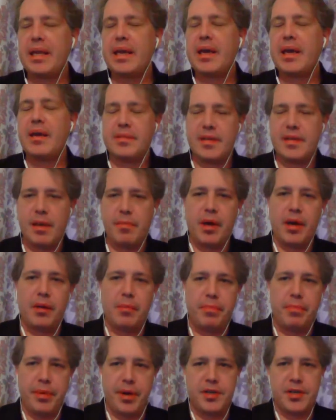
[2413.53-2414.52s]

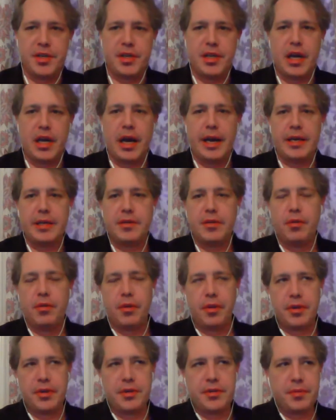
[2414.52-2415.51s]
BDSM on a budget.
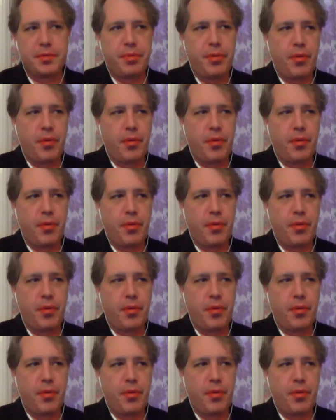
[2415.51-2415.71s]
I totally